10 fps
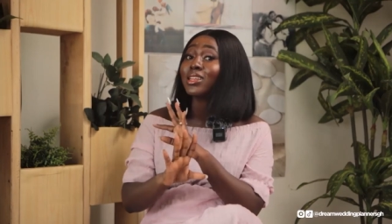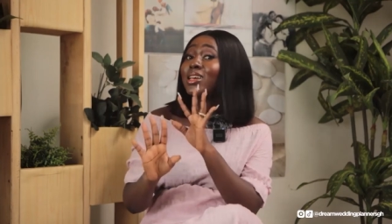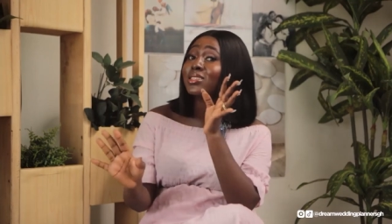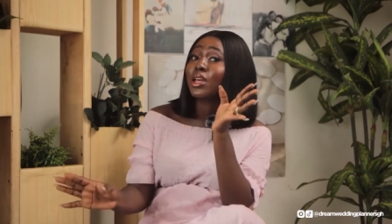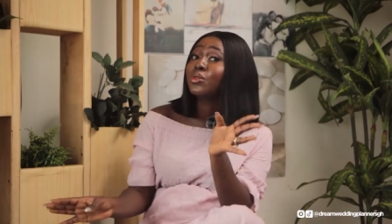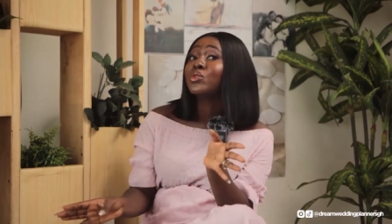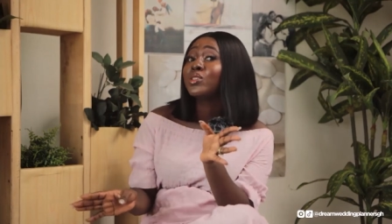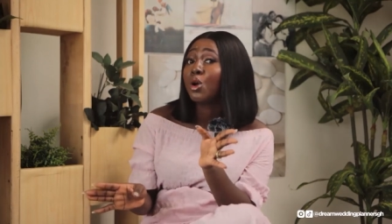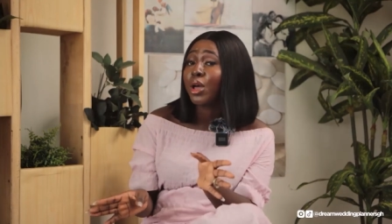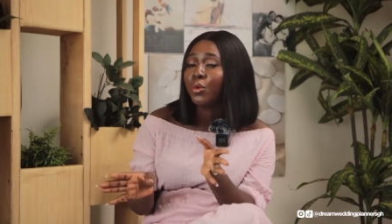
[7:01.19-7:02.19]
That's the last thing I want to
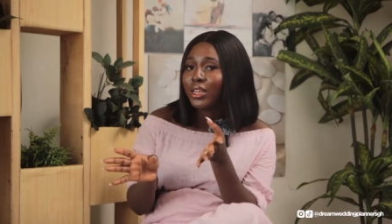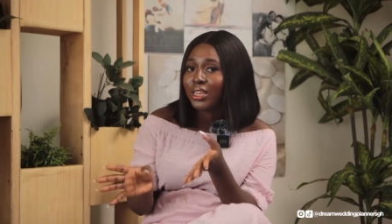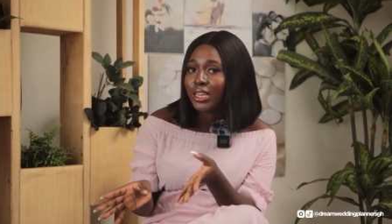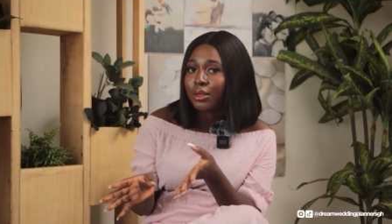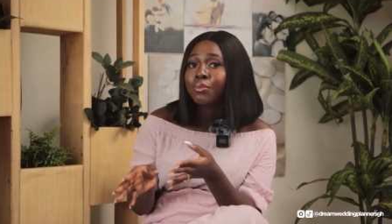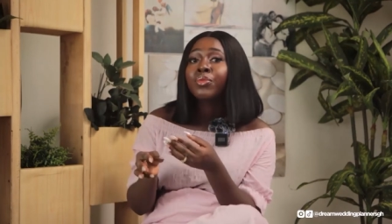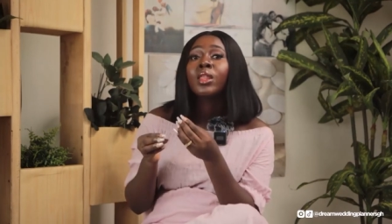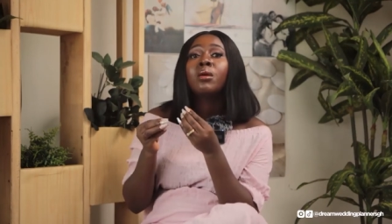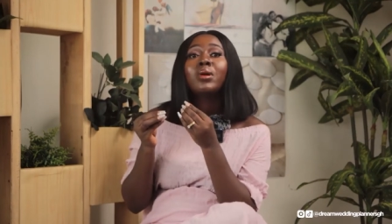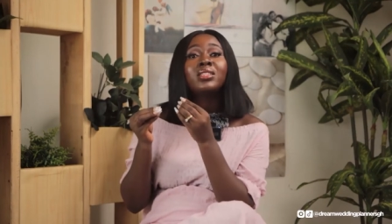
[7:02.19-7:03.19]
see on my wedding day.
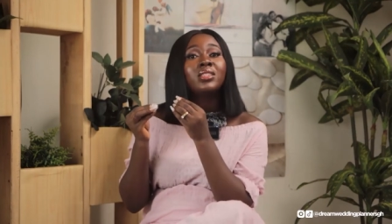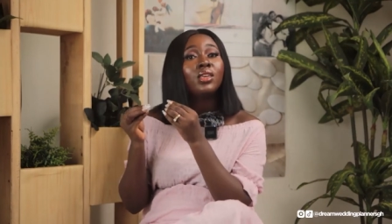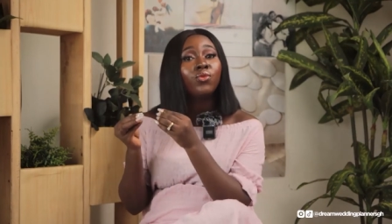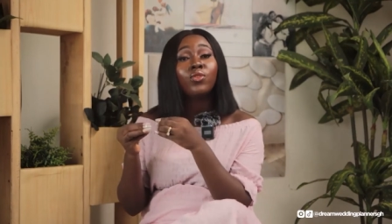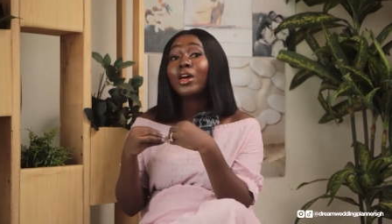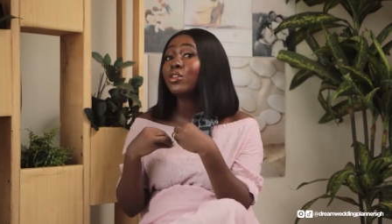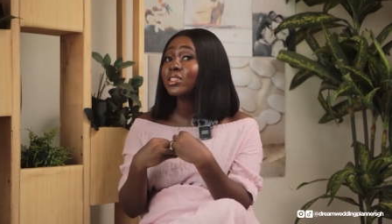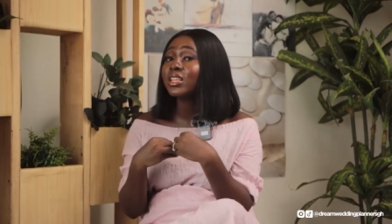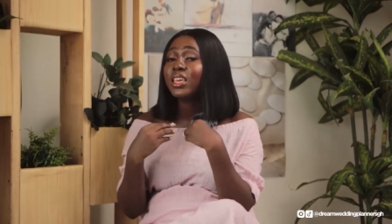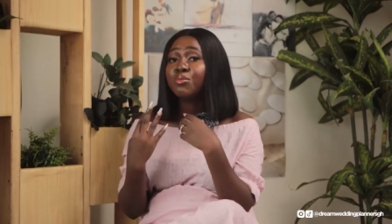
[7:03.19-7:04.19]
But if you are
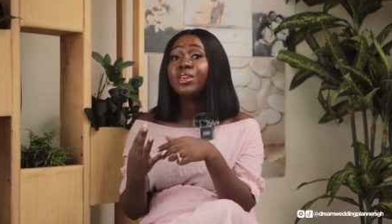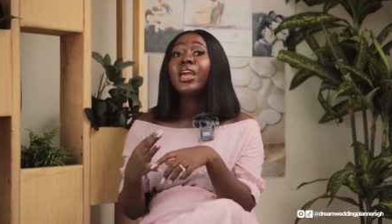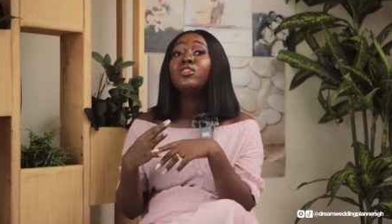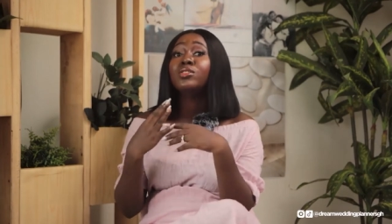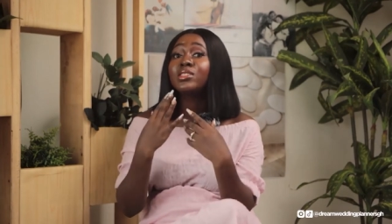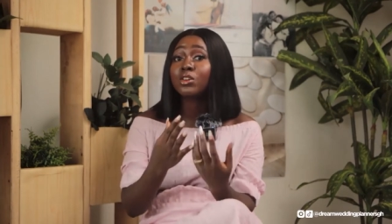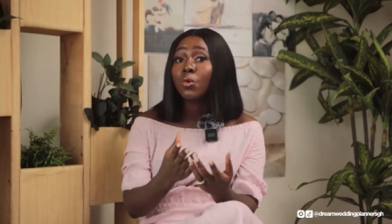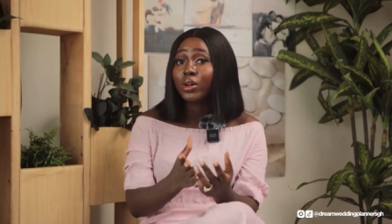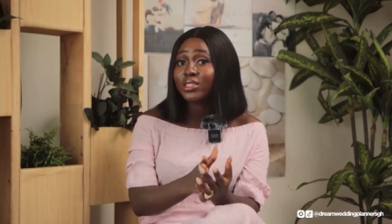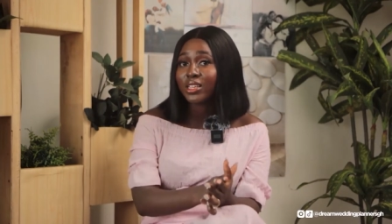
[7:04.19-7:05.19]
not like me and you
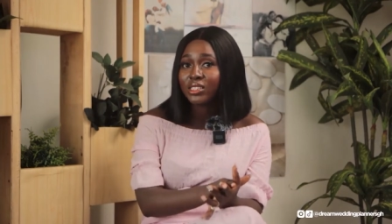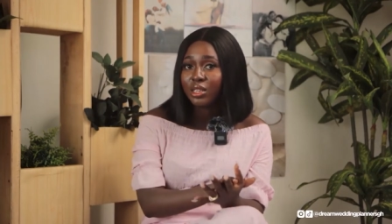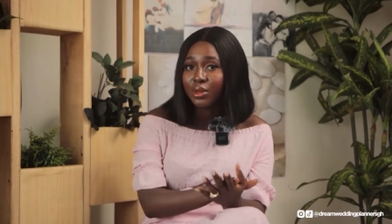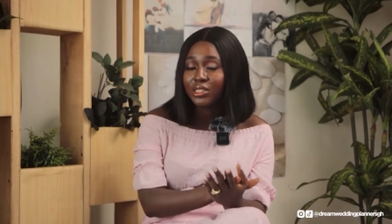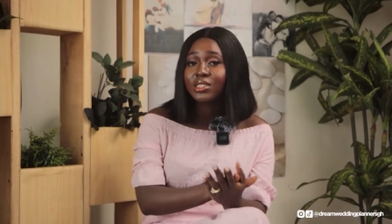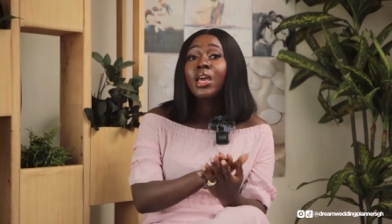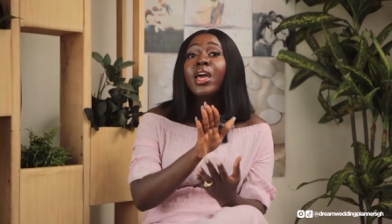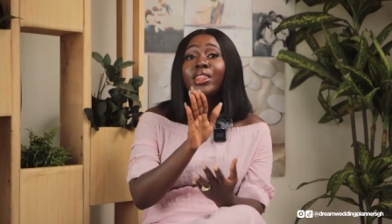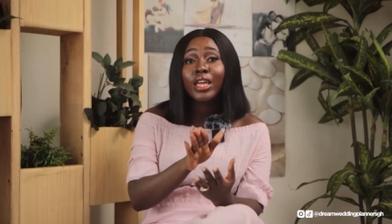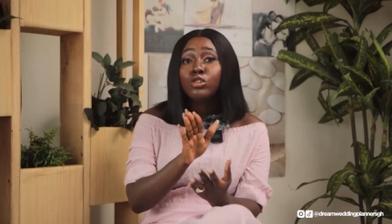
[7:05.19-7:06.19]
still want such images,
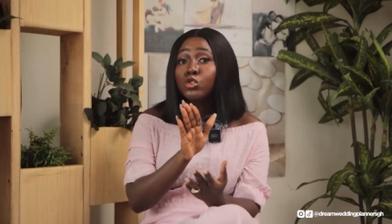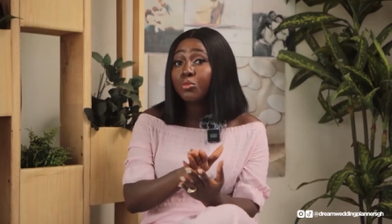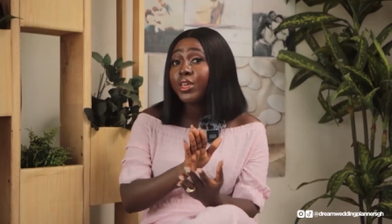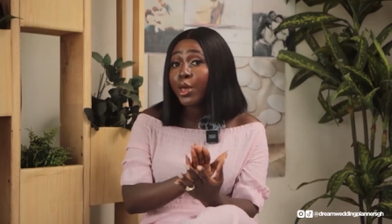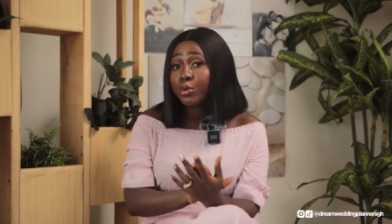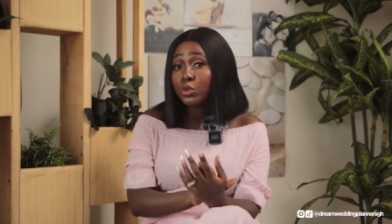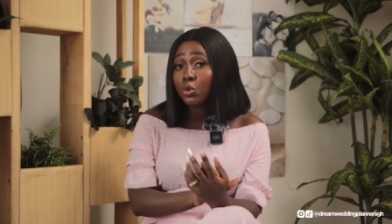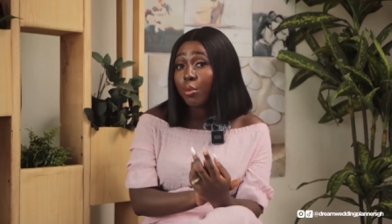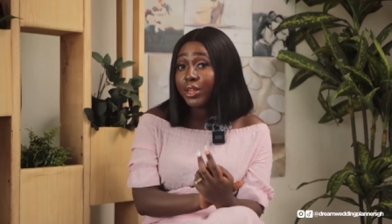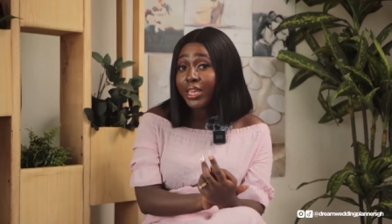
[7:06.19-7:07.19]
then you should be able
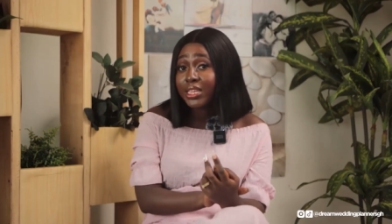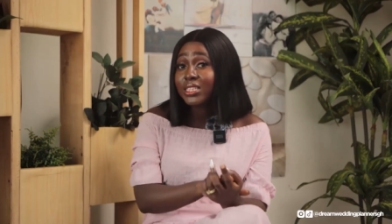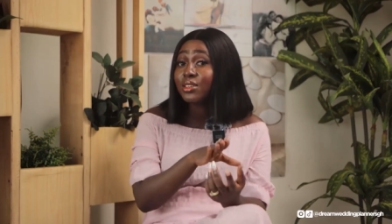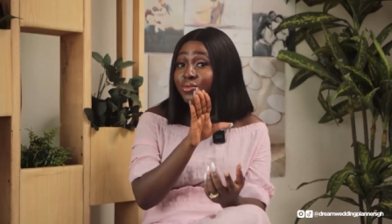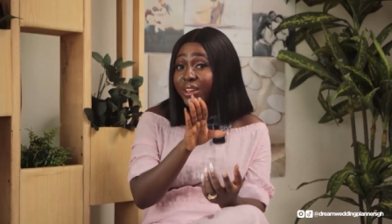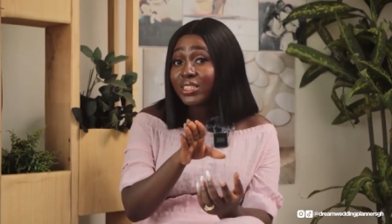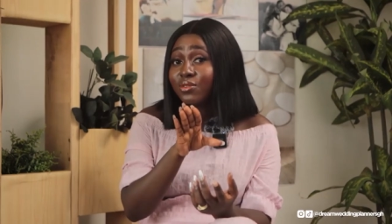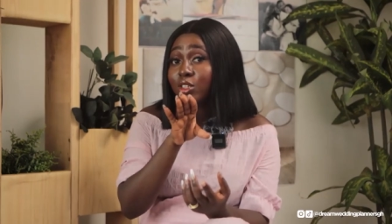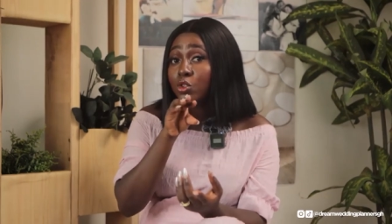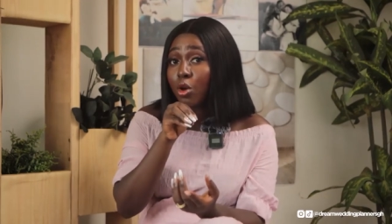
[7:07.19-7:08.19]
to communicate it
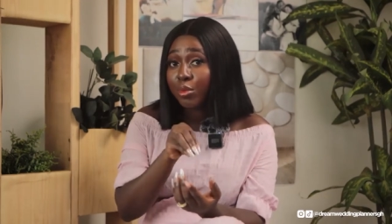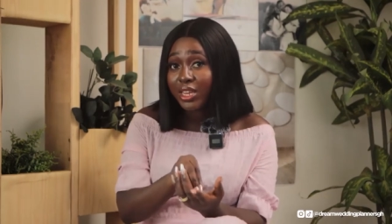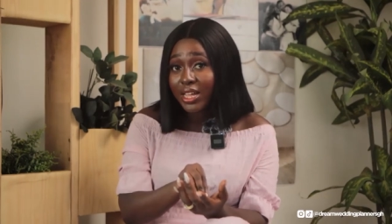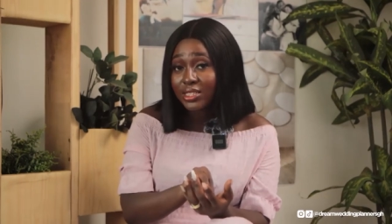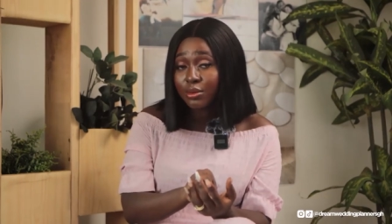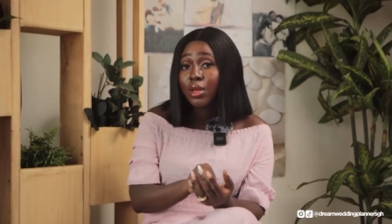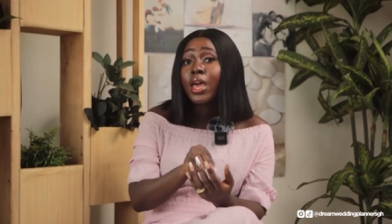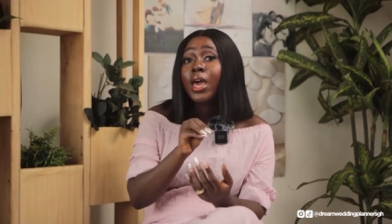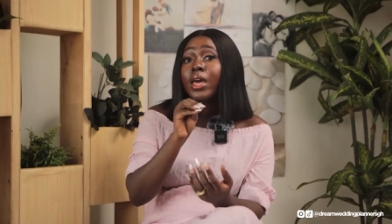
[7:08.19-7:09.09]
effectively to your media team.